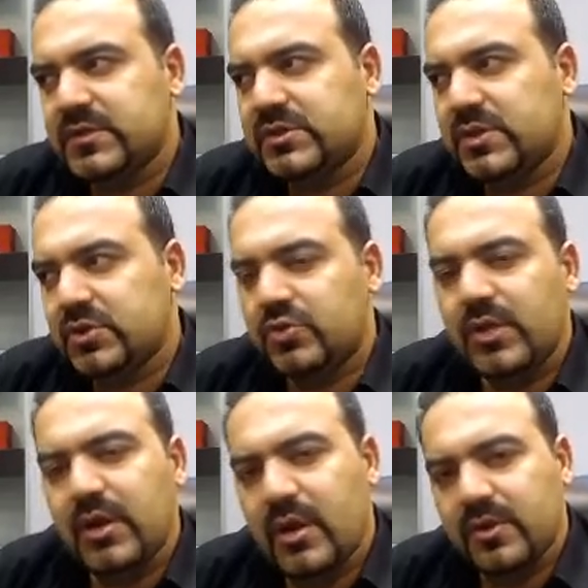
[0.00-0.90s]
such
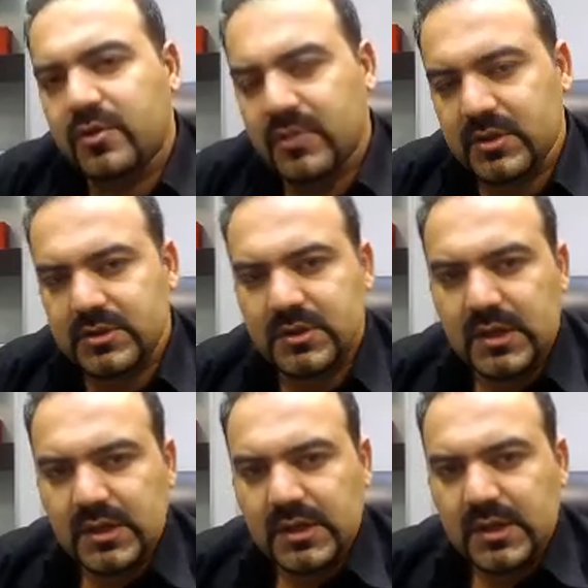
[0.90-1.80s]
great argument,
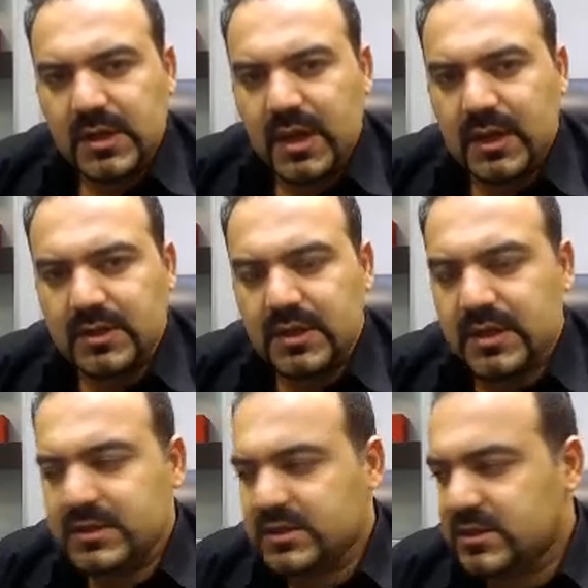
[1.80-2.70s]
and
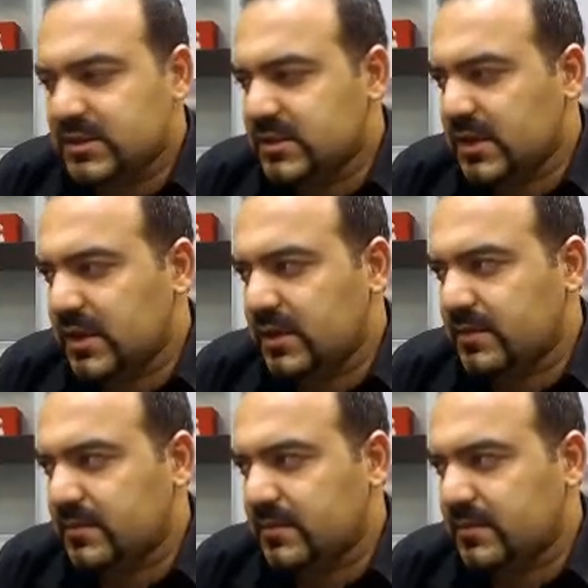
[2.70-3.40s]
let's just say